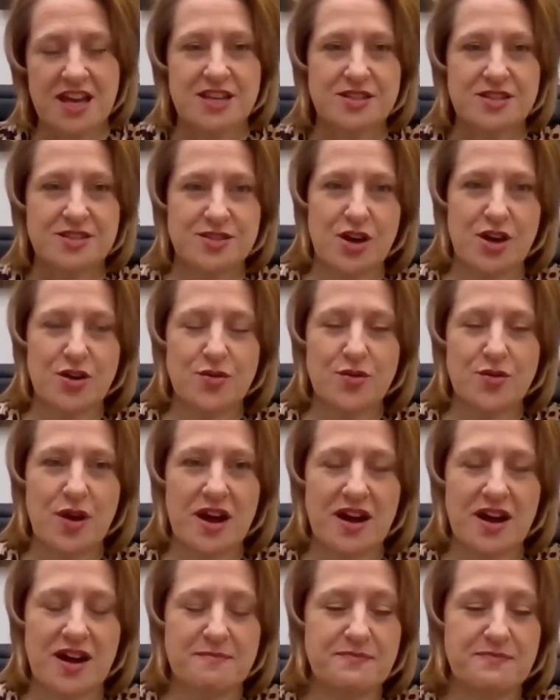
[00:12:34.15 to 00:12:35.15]
So
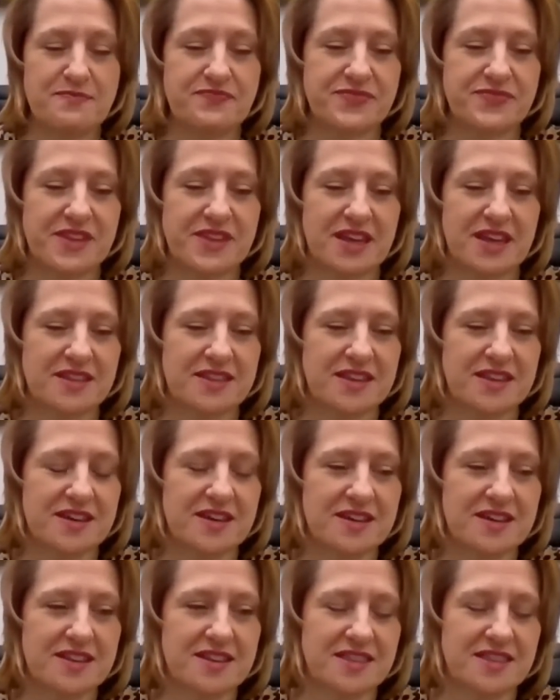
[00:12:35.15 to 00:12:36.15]

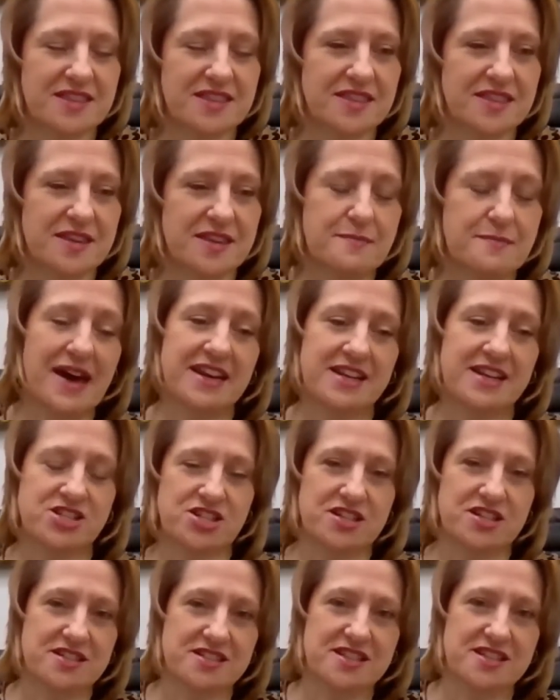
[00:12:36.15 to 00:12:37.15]
the manager
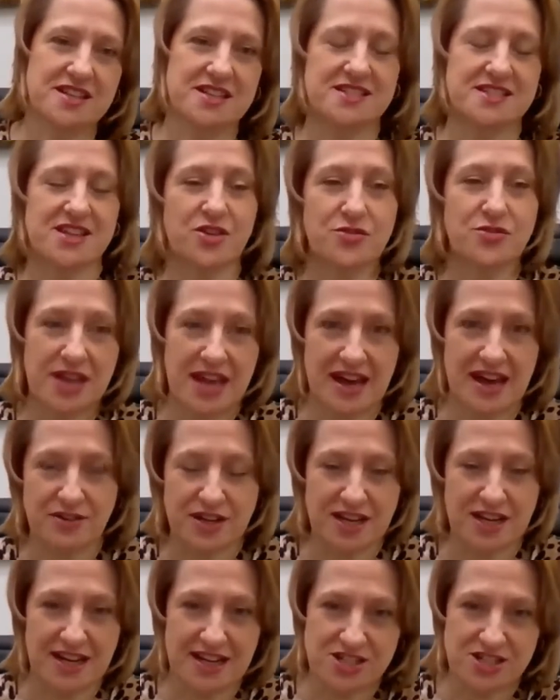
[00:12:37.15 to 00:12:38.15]
had done his own
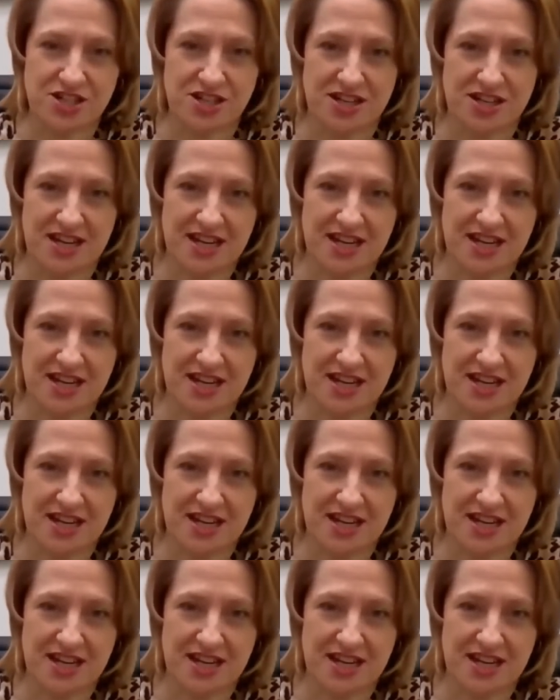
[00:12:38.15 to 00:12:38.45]
calculation.